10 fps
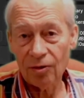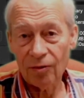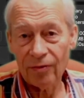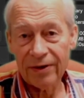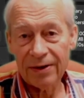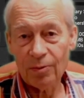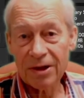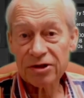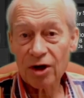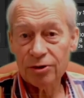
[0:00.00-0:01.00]
on the
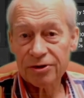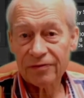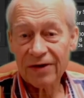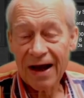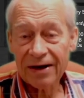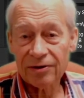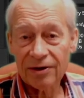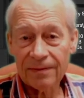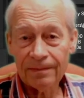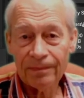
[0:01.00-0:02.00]
west coast of
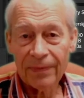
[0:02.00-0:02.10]
Canada